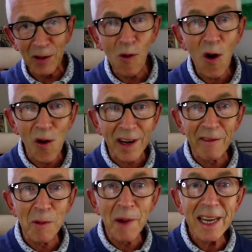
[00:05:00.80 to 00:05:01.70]
walk,
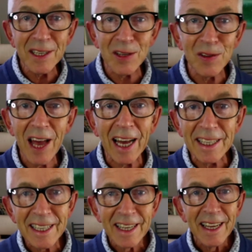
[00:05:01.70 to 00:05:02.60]
never mind do
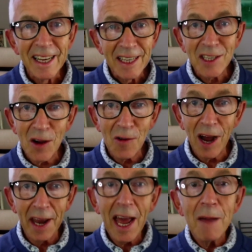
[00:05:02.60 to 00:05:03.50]
that. So,
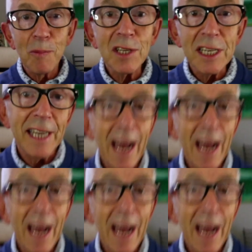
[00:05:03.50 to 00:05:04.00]
and I put it